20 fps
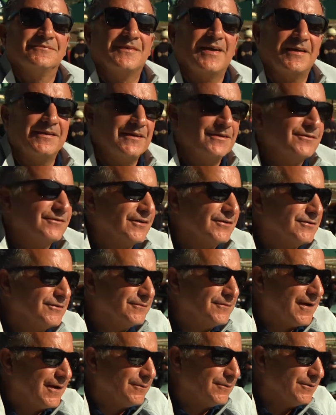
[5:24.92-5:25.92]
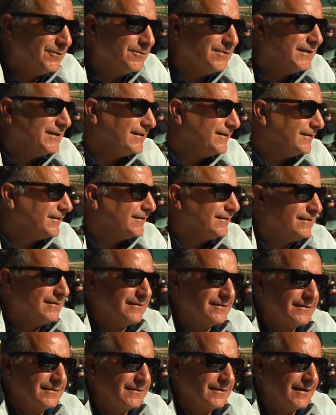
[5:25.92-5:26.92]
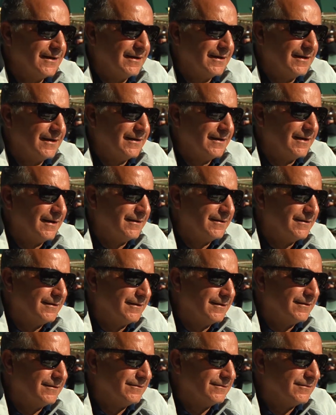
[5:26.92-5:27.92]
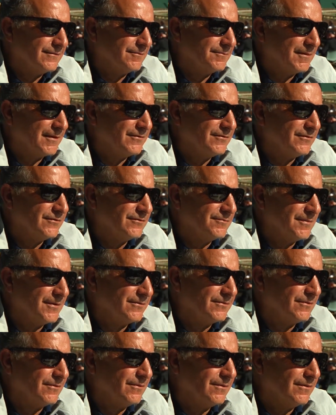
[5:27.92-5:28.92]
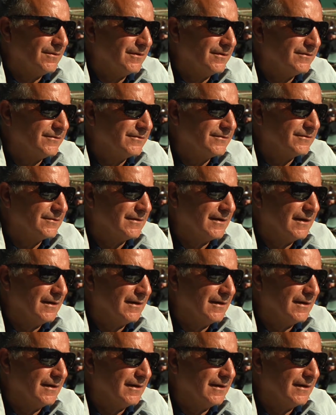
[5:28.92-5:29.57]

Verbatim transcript: I think Justify will win it. I, I think he's a special, special horse.